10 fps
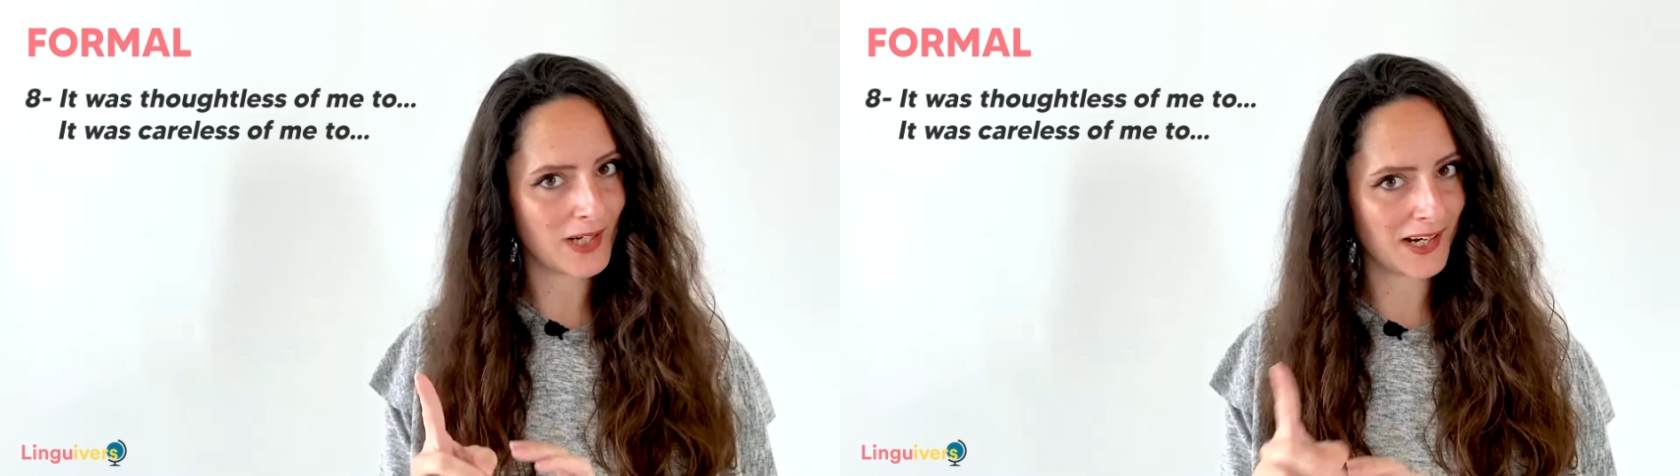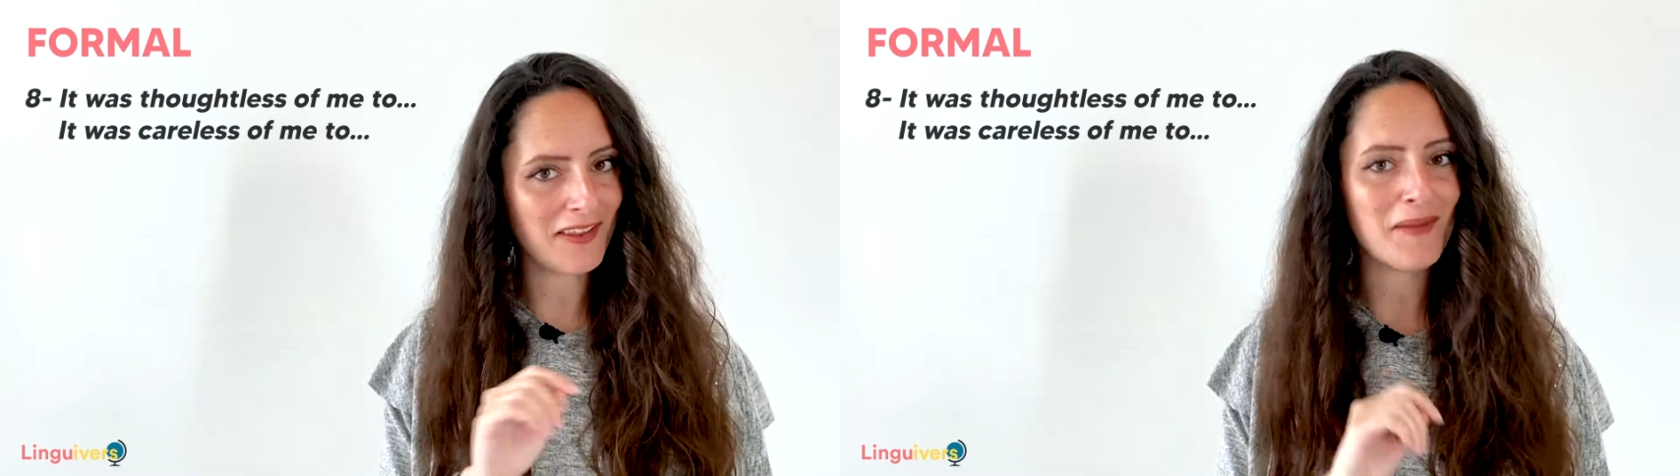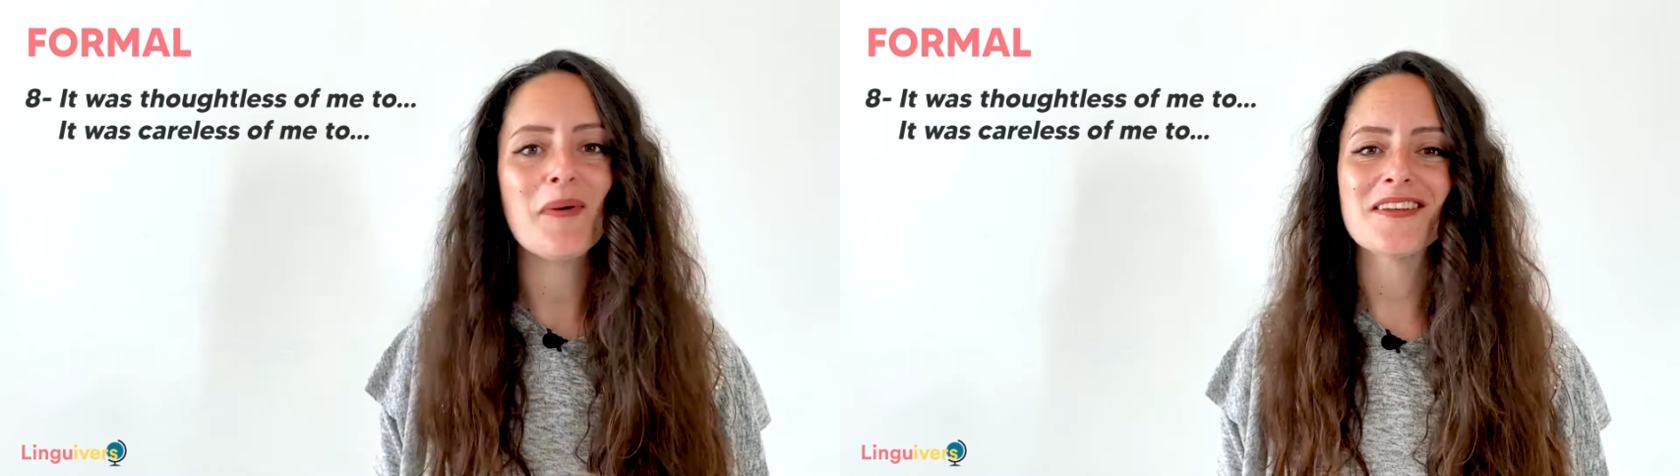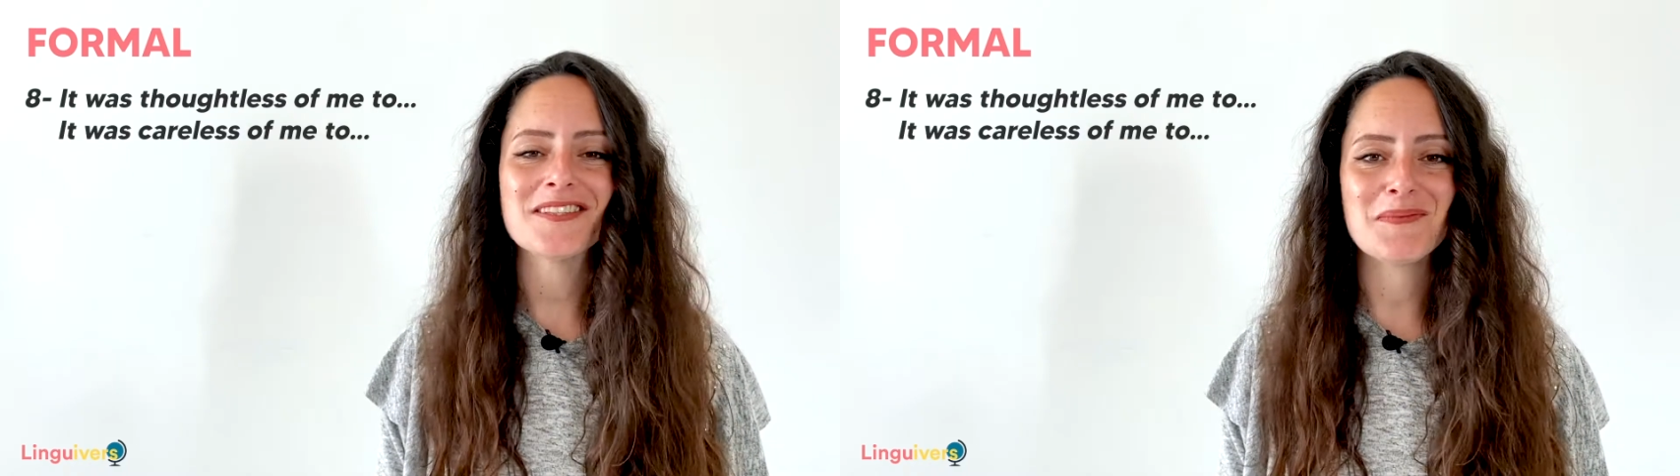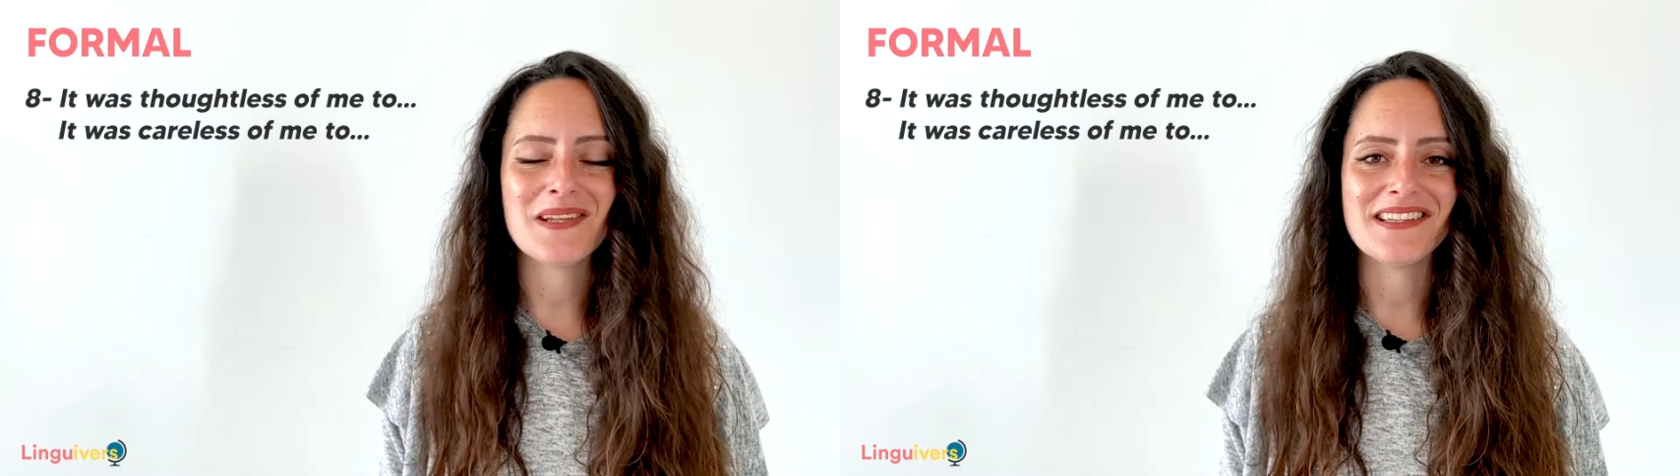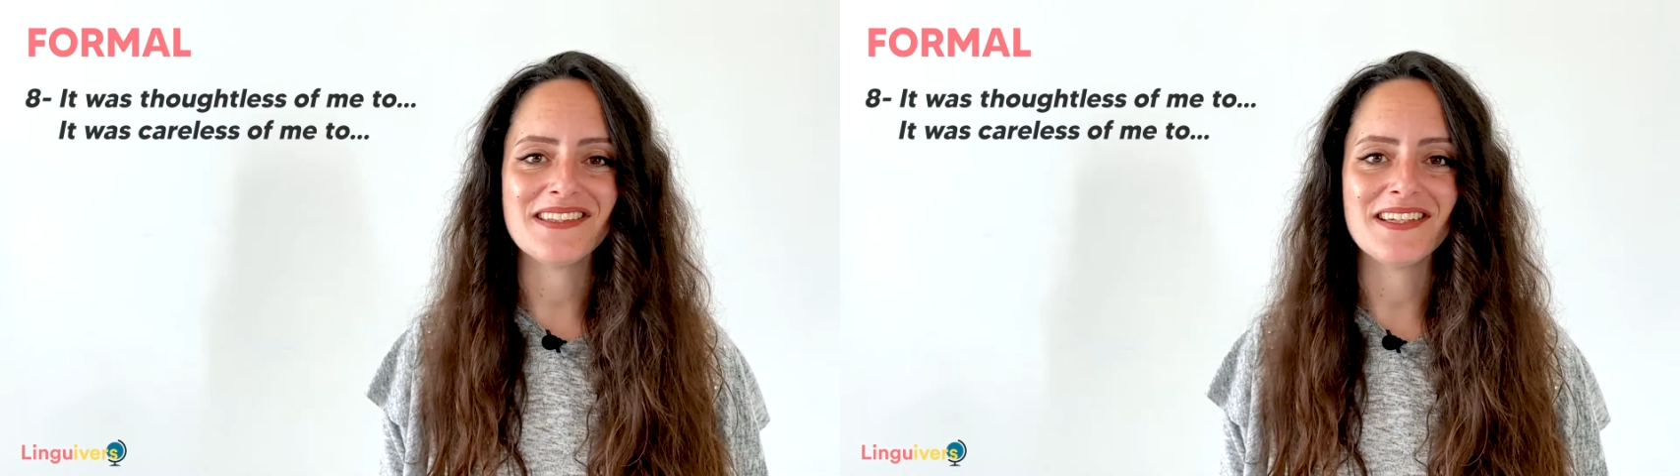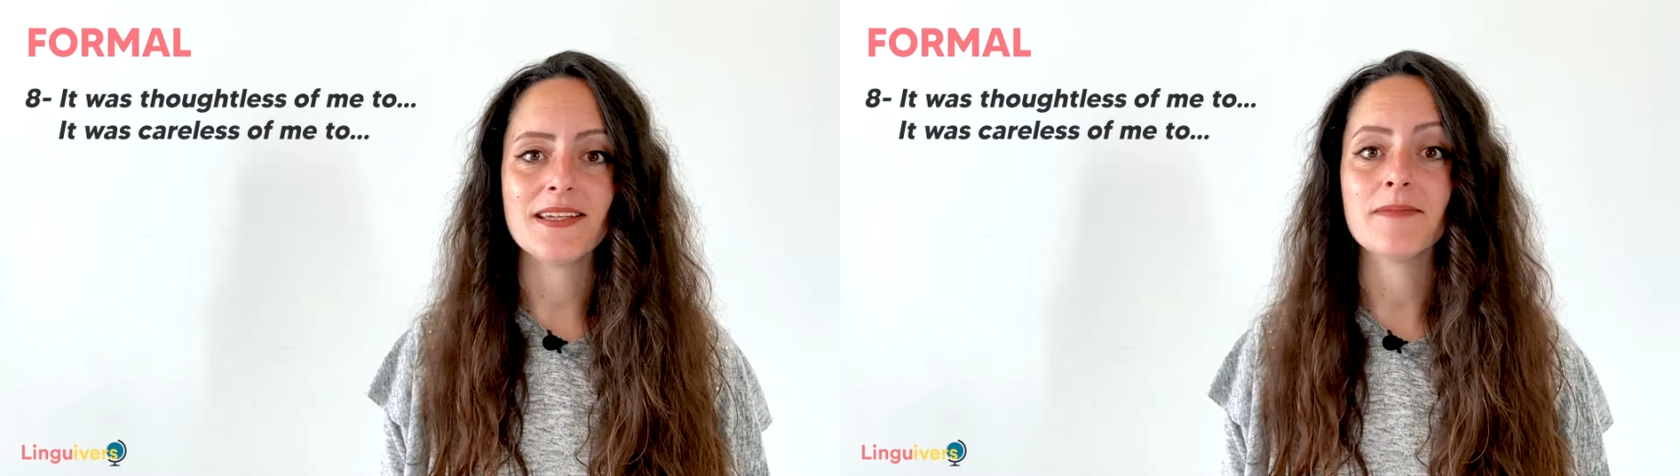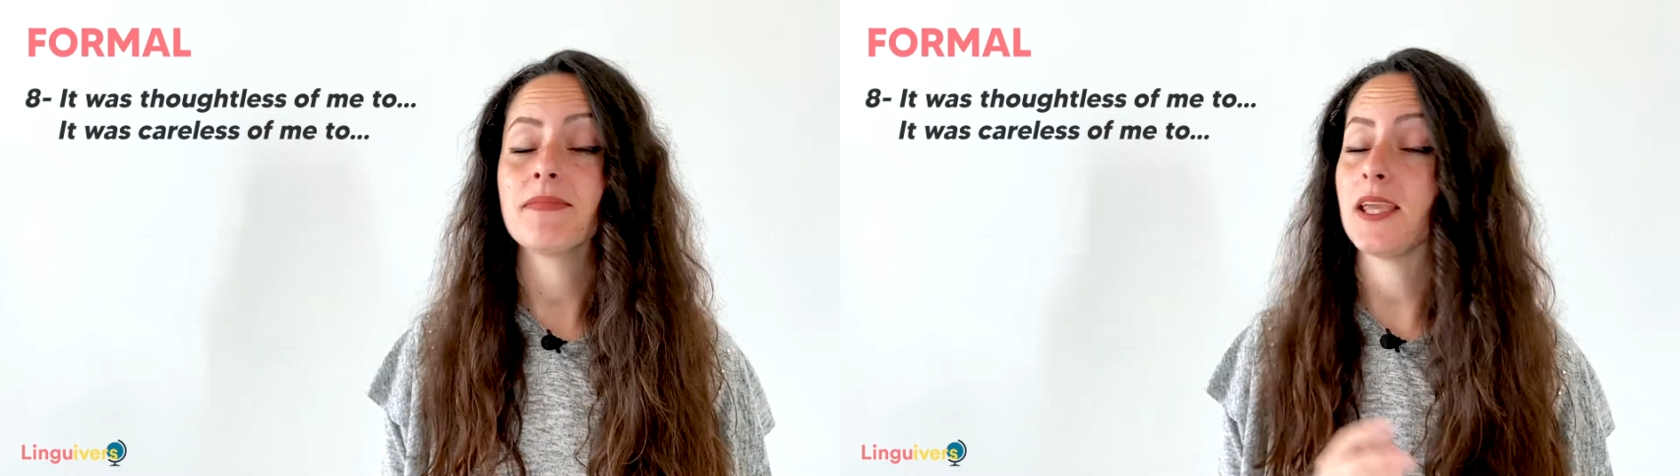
another possibility,